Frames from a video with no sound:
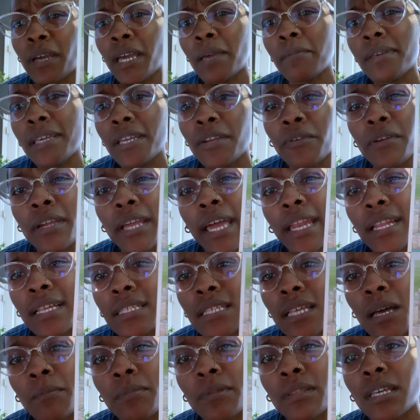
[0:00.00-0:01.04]
be creating
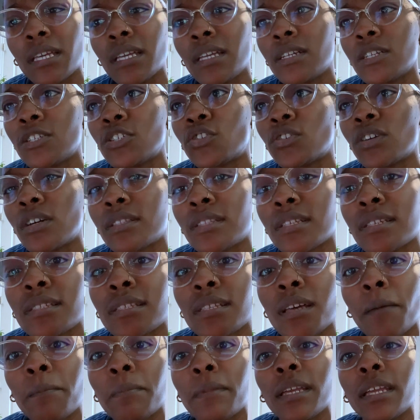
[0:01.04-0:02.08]
something, constructing
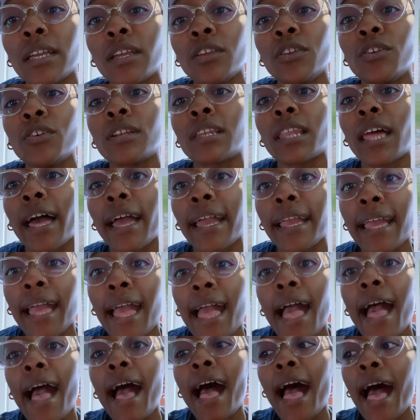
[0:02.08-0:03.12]
something, and you're like,
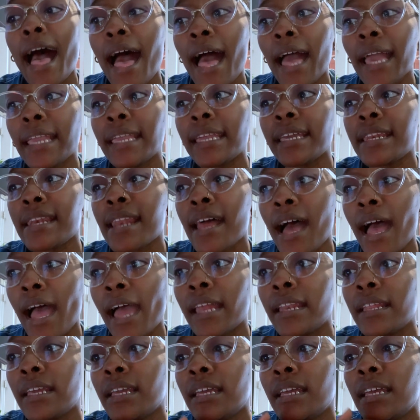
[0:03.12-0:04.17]
I
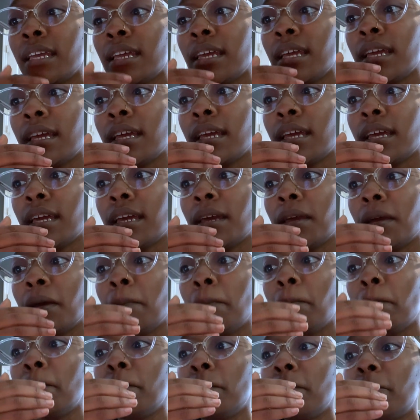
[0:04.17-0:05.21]
cannot
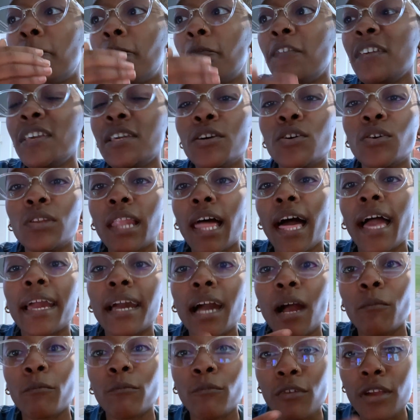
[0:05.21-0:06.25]
feel like
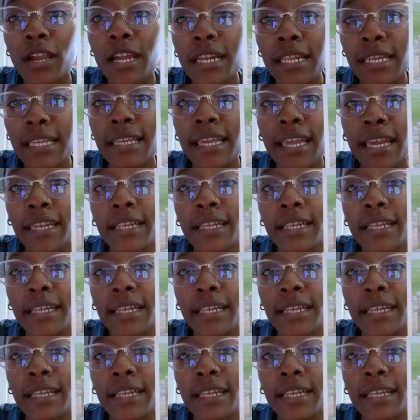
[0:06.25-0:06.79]
I'm ready yet